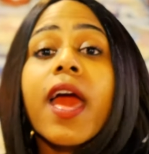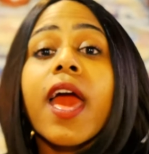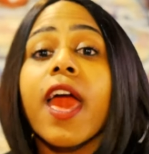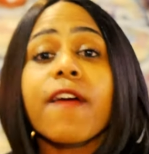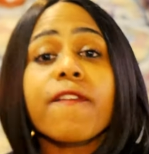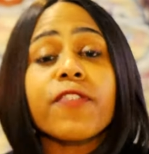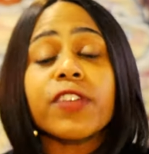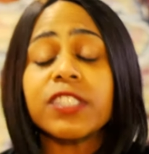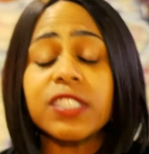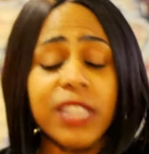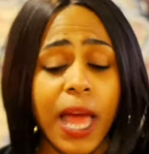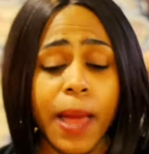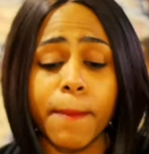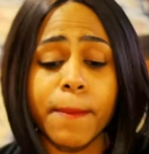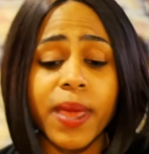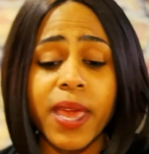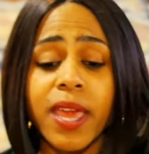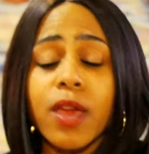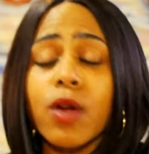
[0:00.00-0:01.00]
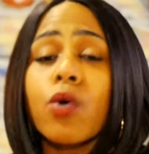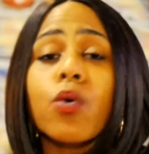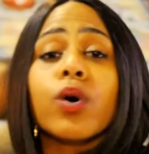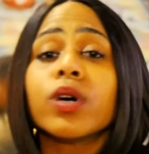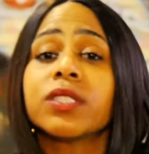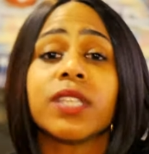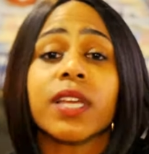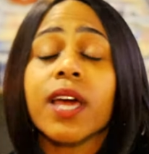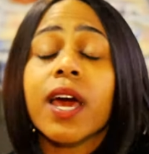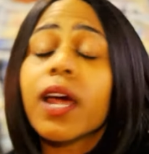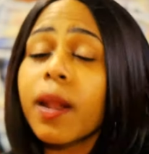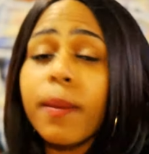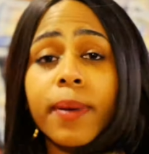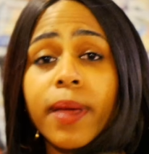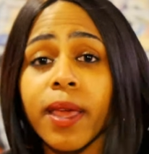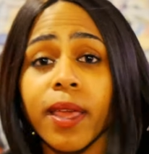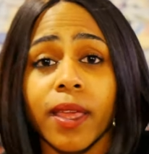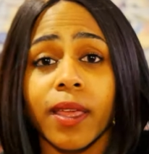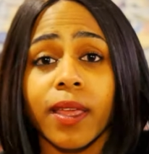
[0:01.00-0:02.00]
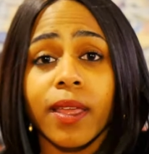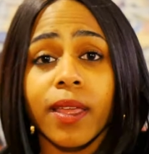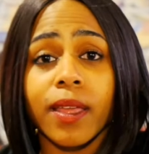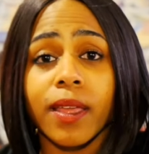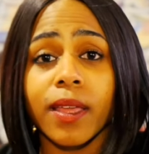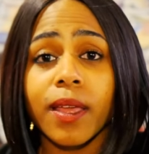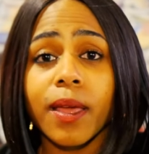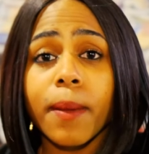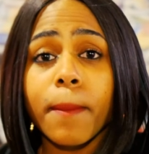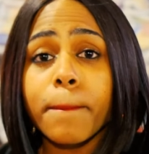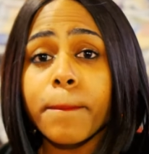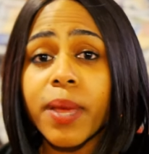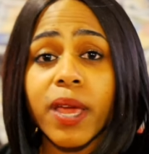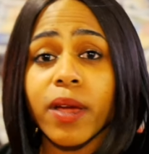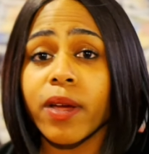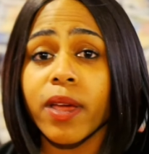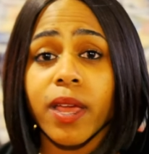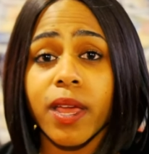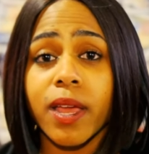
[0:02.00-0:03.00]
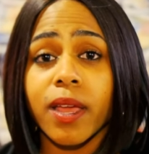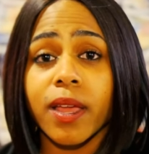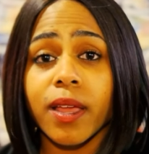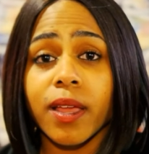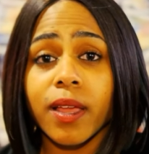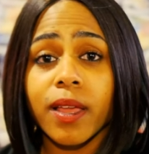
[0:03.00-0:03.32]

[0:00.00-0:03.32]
if it's not me, who is it gonna be? That's a good point. Period.